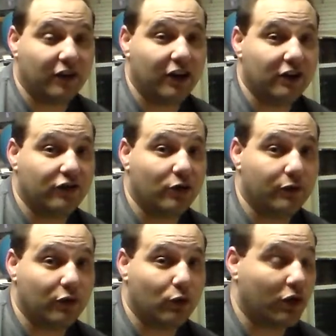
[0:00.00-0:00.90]
to get into
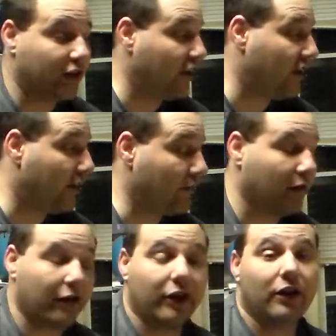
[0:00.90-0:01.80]
if you want to get
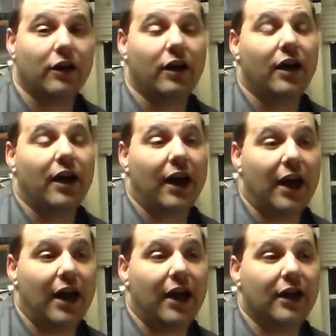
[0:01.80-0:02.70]
everything,
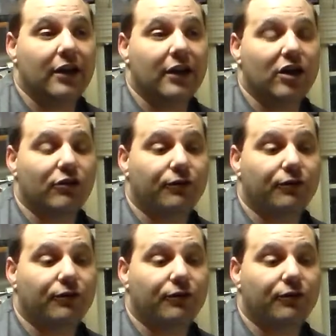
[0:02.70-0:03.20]
and